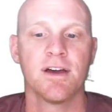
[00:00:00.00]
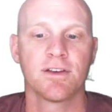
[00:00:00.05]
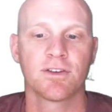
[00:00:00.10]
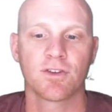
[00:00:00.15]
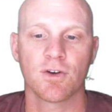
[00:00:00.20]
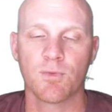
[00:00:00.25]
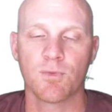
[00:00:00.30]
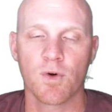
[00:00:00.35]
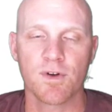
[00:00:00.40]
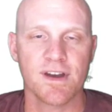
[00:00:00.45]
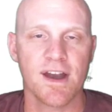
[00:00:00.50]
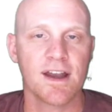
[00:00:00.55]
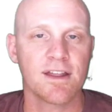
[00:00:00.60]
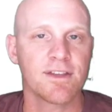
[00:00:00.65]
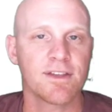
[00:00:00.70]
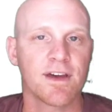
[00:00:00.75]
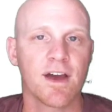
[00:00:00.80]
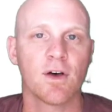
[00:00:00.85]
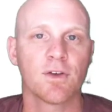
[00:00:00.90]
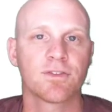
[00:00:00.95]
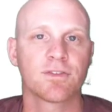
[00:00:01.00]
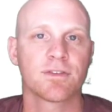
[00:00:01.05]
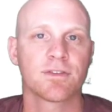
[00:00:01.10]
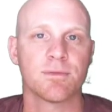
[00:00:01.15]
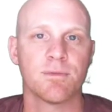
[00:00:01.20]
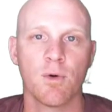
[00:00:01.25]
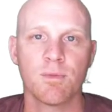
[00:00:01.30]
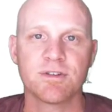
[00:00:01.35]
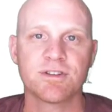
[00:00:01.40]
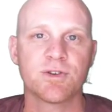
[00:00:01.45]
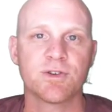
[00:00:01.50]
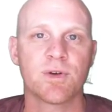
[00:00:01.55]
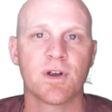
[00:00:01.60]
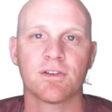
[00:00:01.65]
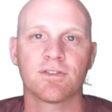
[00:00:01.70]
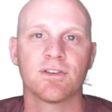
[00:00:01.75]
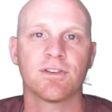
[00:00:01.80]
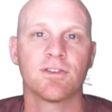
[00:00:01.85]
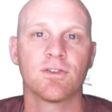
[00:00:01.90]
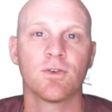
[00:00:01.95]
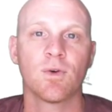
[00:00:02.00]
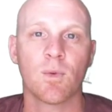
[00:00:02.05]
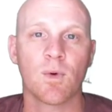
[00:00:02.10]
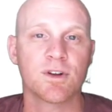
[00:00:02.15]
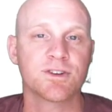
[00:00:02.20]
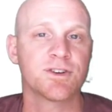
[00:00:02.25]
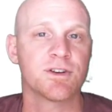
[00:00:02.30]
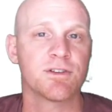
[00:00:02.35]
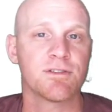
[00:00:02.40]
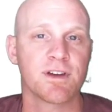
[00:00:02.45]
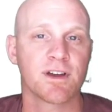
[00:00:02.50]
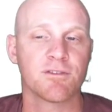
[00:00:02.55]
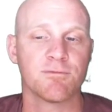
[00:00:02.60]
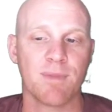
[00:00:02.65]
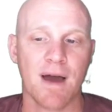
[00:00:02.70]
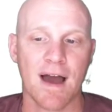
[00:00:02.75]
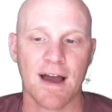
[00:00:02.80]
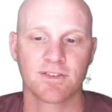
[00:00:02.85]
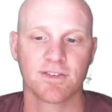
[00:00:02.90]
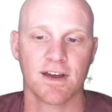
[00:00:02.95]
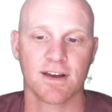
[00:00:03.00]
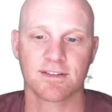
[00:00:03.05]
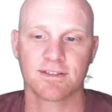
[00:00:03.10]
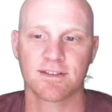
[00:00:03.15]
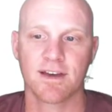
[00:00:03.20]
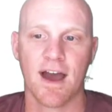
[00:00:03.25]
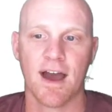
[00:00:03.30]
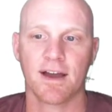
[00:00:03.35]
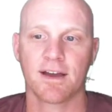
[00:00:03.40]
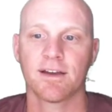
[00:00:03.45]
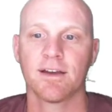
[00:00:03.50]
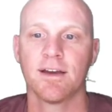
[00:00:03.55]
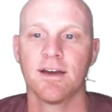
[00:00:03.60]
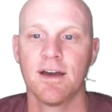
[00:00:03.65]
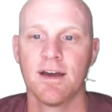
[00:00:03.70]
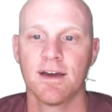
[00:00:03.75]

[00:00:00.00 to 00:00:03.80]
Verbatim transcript: So more than anything else, the moment you hear S N two, I want you to think of backside attack.